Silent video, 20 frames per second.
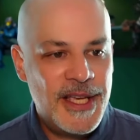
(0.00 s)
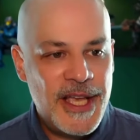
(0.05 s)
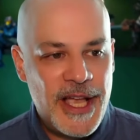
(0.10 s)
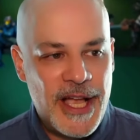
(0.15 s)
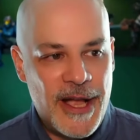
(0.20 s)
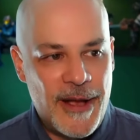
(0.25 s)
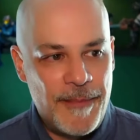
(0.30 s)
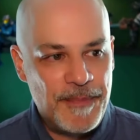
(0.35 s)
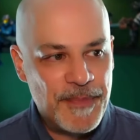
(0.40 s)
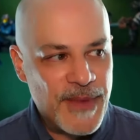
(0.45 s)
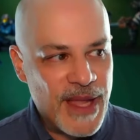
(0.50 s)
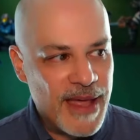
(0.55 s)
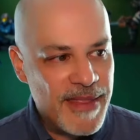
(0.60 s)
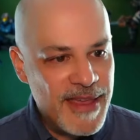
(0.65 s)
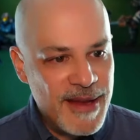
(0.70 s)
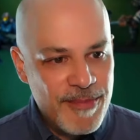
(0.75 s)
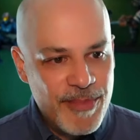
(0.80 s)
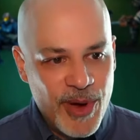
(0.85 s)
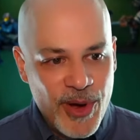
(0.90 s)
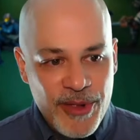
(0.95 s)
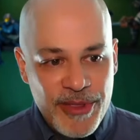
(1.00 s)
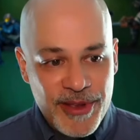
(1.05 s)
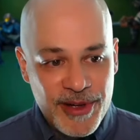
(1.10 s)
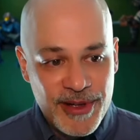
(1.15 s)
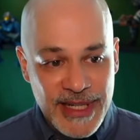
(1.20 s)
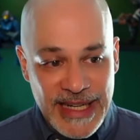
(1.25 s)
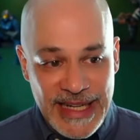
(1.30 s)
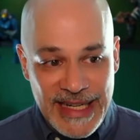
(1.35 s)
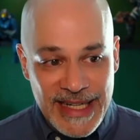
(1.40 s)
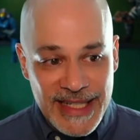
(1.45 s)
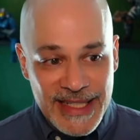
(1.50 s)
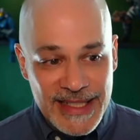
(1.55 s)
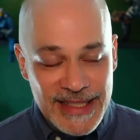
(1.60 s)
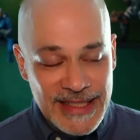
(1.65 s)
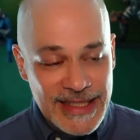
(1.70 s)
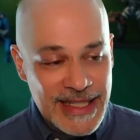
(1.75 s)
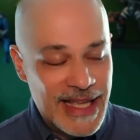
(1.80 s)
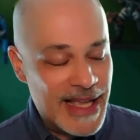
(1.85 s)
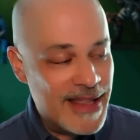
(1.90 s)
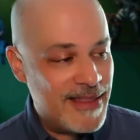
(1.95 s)
I think both are needed.
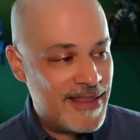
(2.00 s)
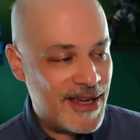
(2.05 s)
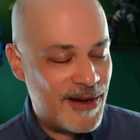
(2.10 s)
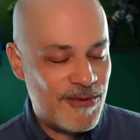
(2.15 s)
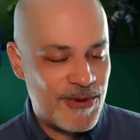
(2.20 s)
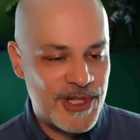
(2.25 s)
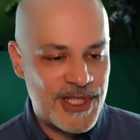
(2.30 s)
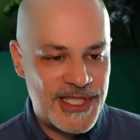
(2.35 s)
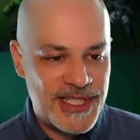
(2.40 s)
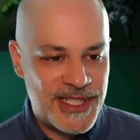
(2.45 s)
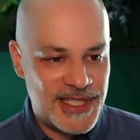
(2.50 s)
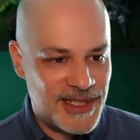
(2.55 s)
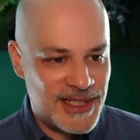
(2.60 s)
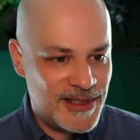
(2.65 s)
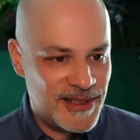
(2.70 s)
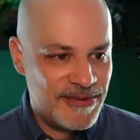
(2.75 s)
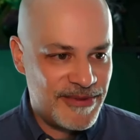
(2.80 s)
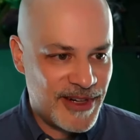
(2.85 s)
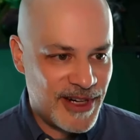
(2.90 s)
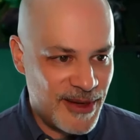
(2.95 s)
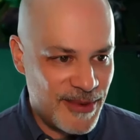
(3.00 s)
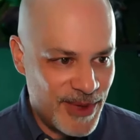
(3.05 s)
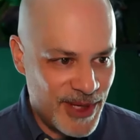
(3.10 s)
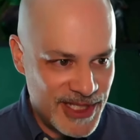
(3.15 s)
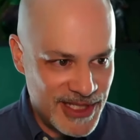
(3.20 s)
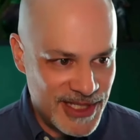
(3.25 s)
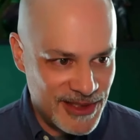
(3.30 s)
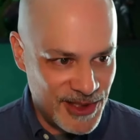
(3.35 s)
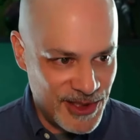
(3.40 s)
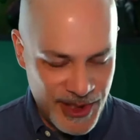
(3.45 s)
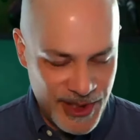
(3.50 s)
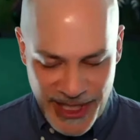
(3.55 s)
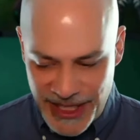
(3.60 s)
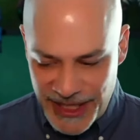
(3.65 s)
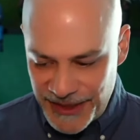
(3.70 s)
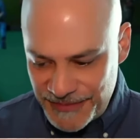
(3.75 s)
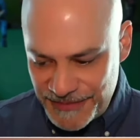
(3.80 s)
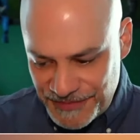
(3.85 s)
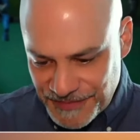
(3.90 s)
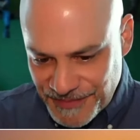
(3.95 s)
I think we're still very much
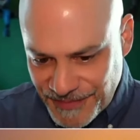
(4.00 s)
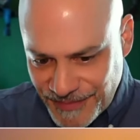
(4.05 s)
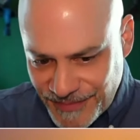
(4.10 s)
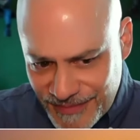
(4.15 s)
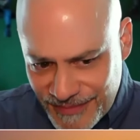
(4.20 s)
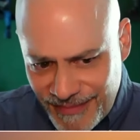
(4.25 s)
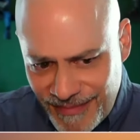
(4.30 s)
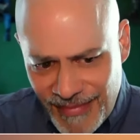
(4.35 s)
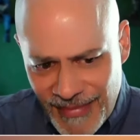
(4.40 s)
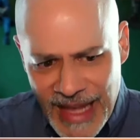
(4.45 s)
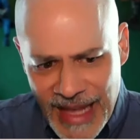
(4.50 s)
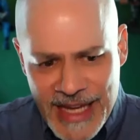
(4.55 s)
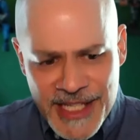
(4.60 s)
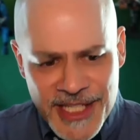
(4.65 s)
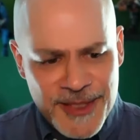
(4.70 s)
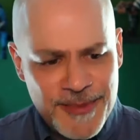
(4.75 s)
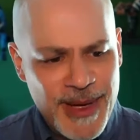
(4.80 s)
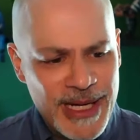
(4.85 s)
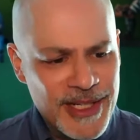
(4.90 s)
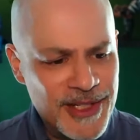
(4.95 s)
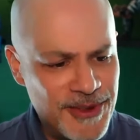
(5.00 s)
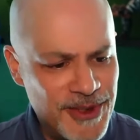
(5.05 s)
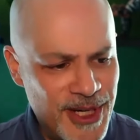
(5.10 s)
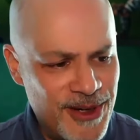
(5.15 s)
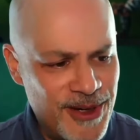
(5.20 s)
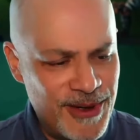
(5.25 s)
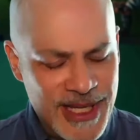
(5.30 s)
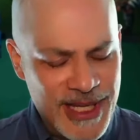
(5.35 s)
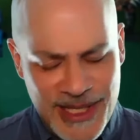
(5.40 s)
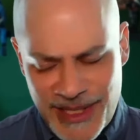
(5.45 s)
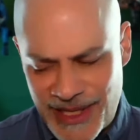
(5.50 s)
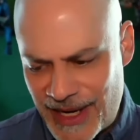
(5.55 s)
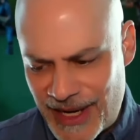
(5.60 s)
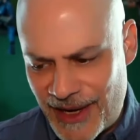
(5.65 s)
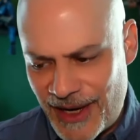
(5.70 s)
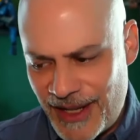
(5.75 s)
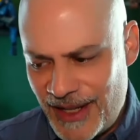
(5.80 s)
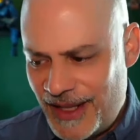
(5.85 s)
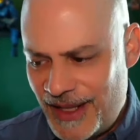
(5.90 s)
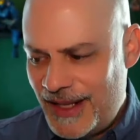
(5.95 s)
learning. I suspect you would agree,
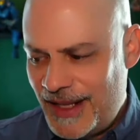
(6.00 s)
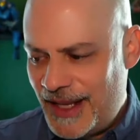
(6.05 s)
Claire,